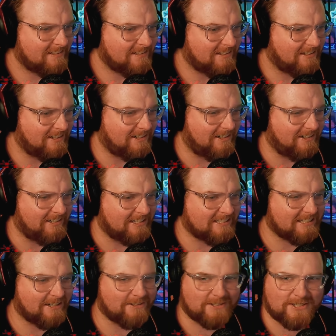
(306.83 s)
Oh, they
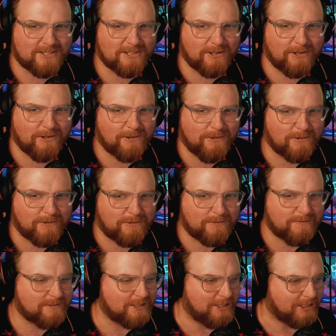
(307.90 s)
sound so
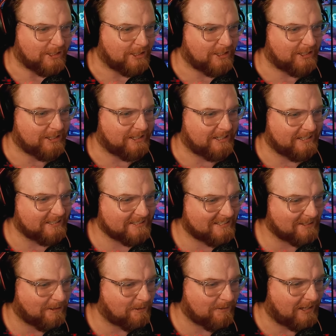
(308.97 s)
good.
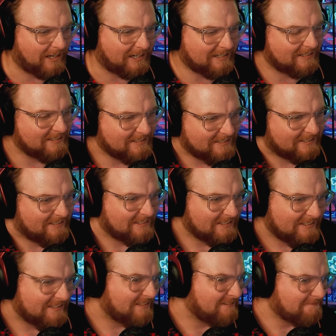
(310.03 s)
So, like,
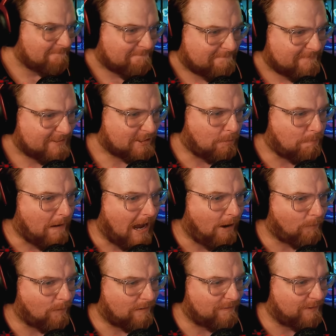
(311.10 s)
so
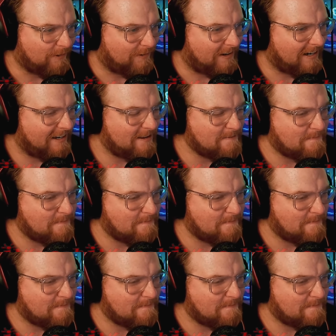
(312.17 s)
powerful, right?